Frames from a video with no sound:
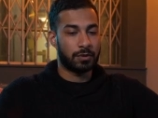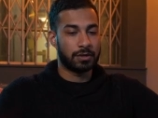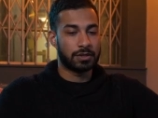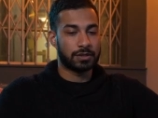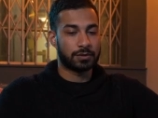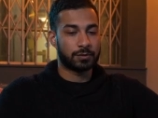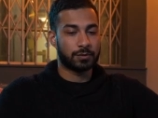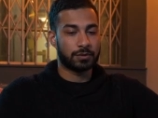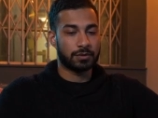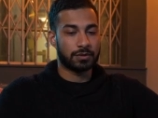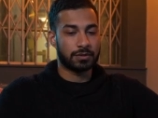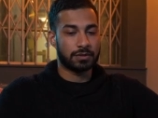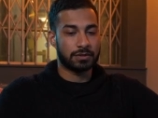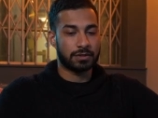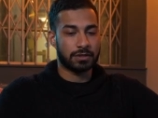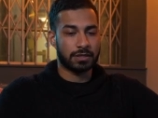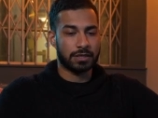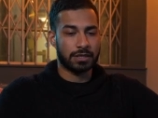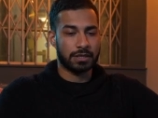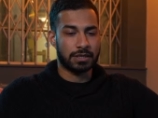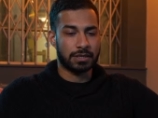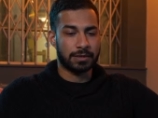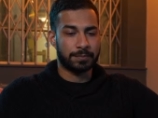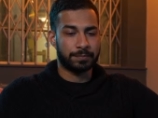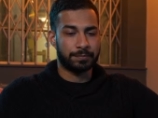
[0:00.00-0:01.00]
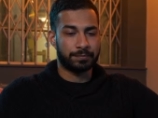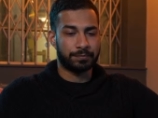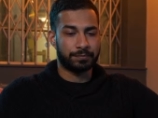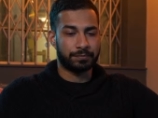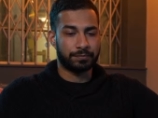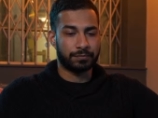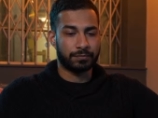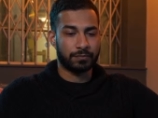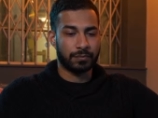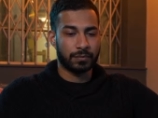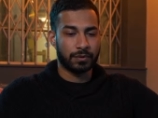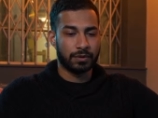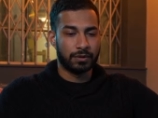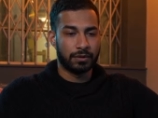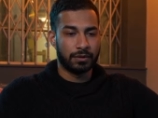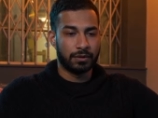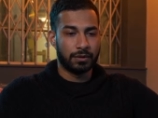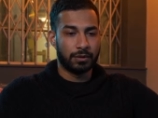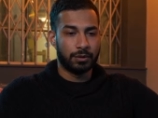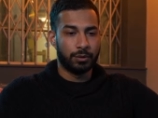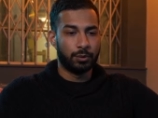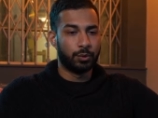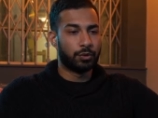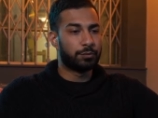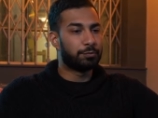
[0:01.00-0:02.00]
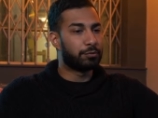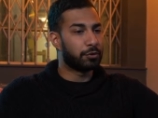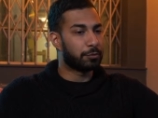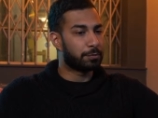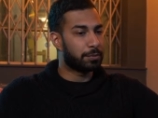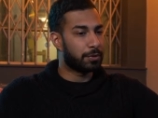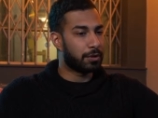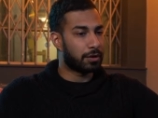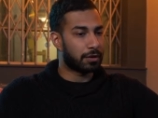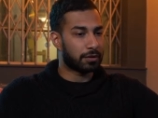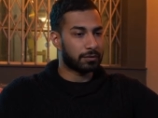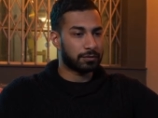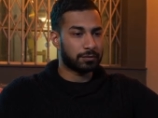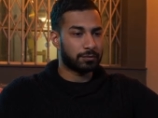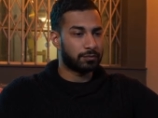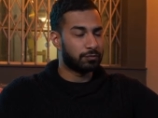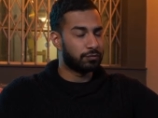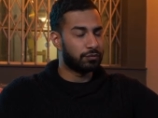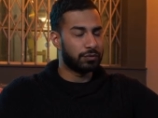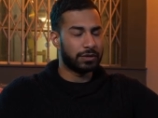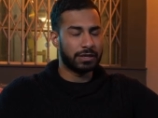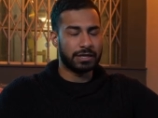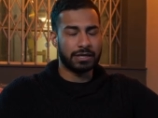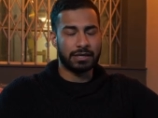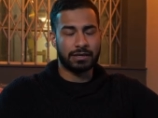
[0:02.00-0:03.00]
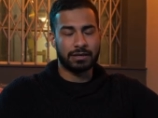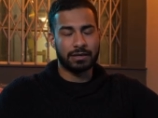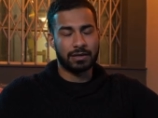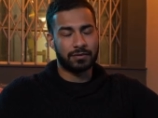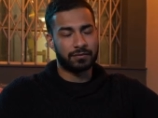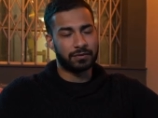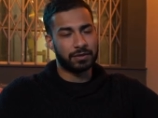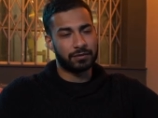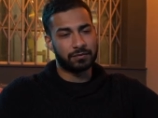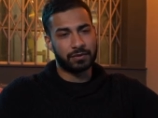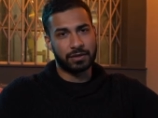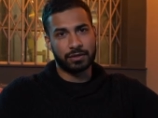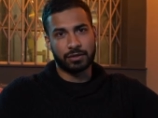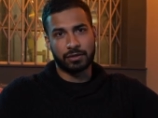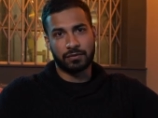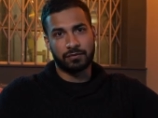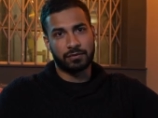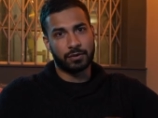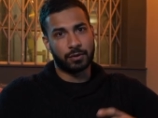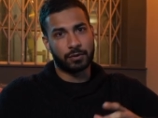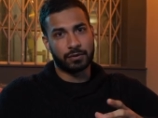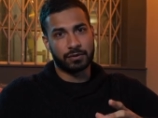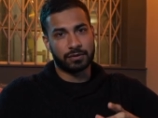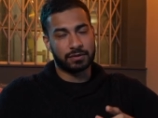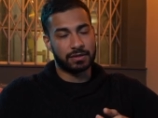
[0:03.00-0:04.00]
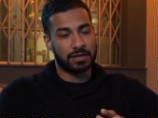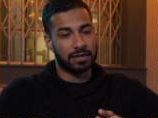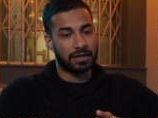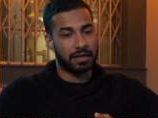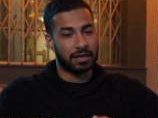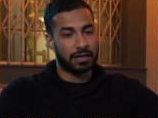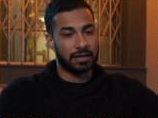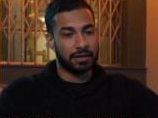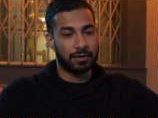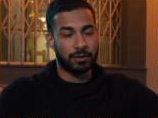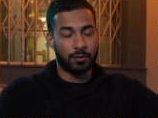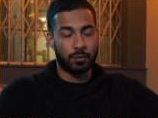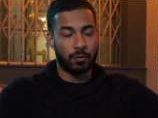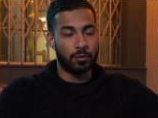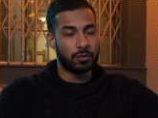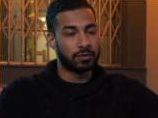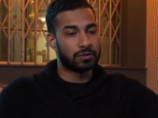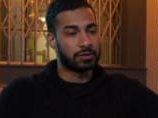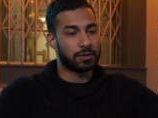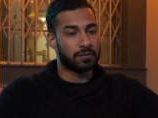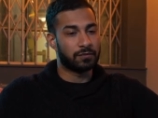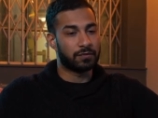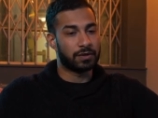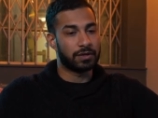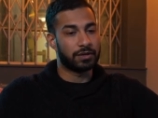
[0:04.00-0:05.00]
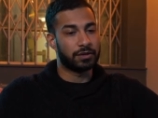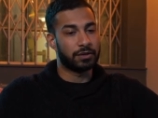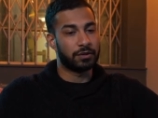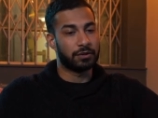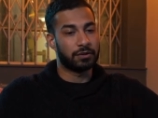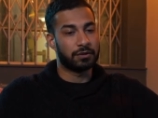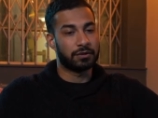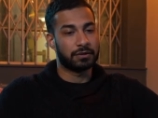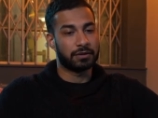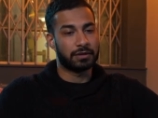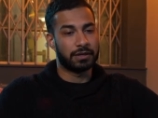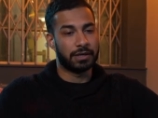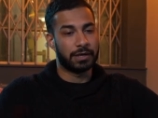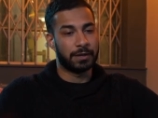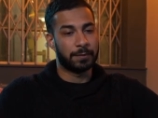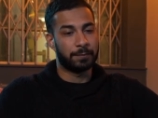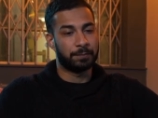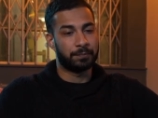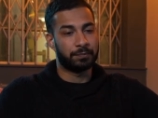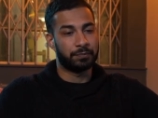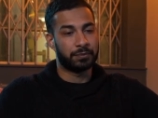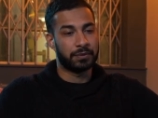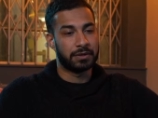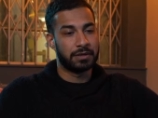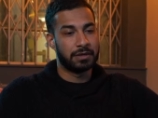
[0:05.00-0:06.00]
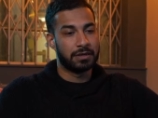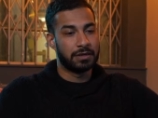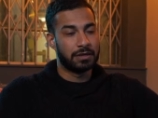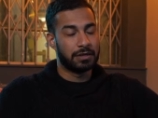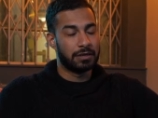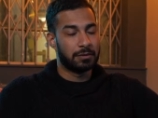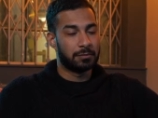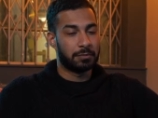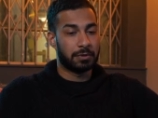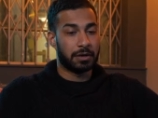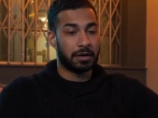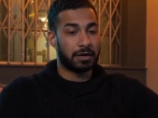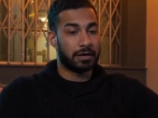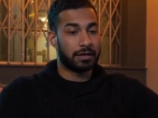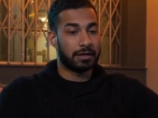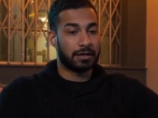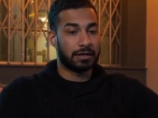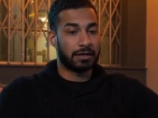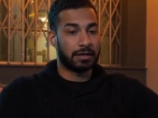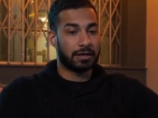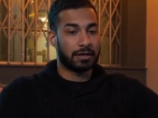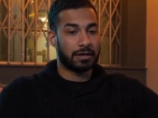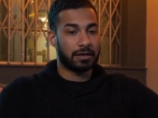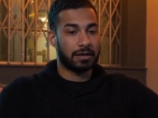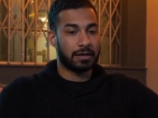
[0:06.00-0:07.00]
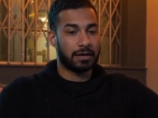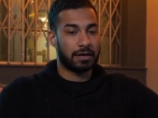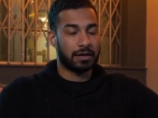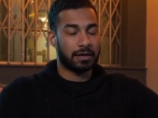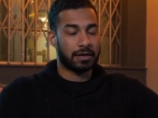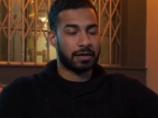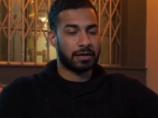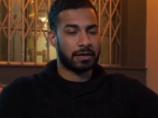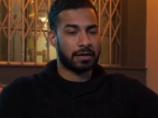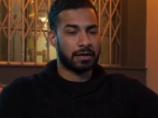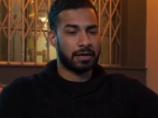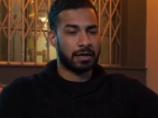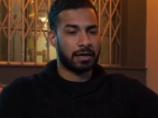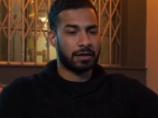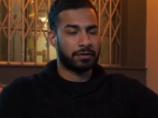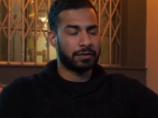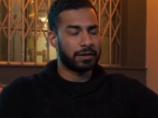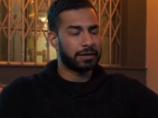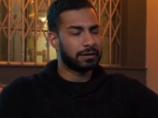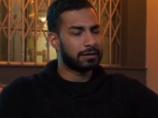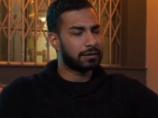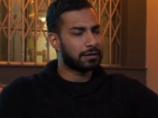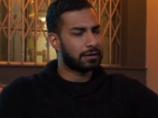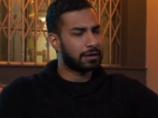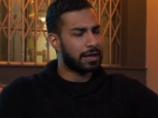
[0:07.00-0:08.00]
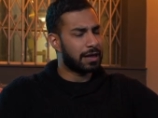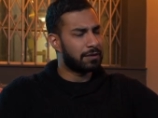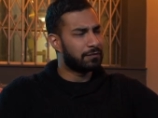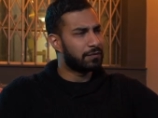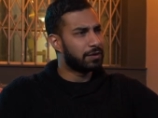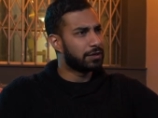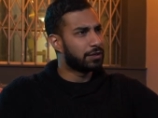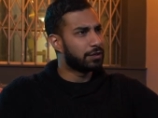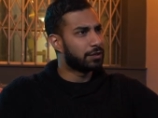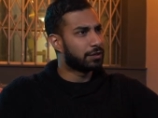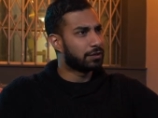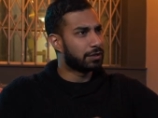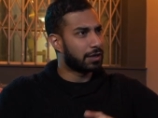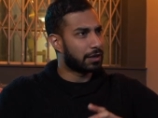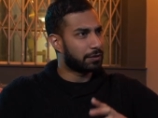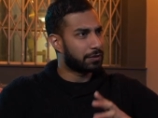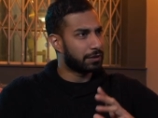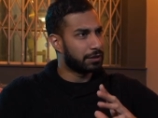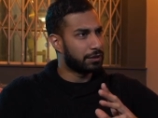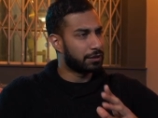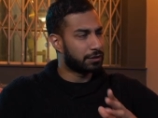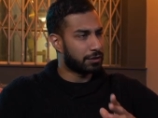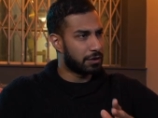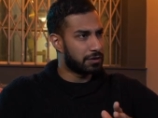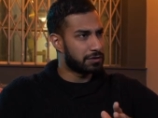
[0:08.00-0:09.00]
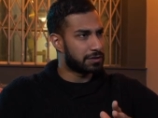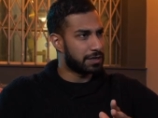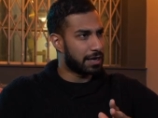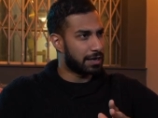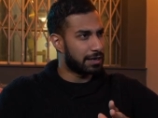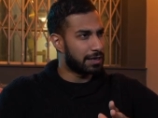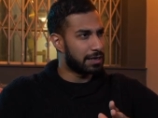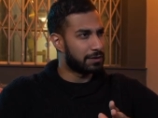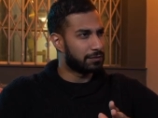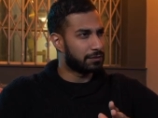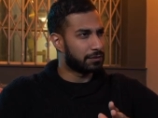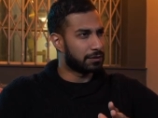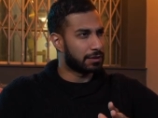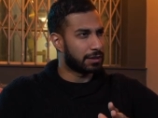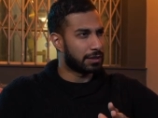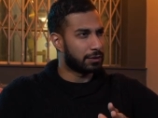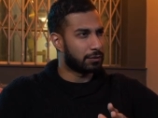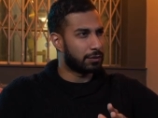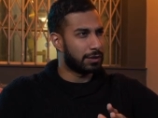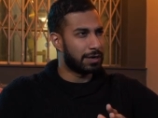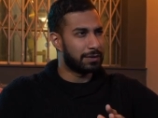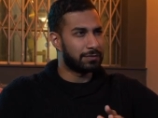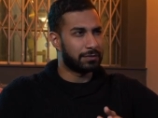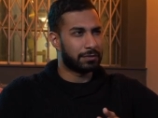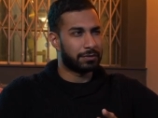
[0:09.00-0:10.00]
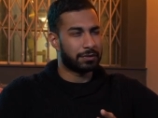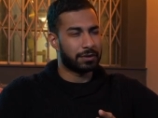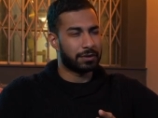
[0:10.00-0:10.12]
once was um, Northbrook Park, really lovely venue if no one's seen it. Awesome venue. Um, but uh, I think that venue. you I think you closed at eleven there or eleven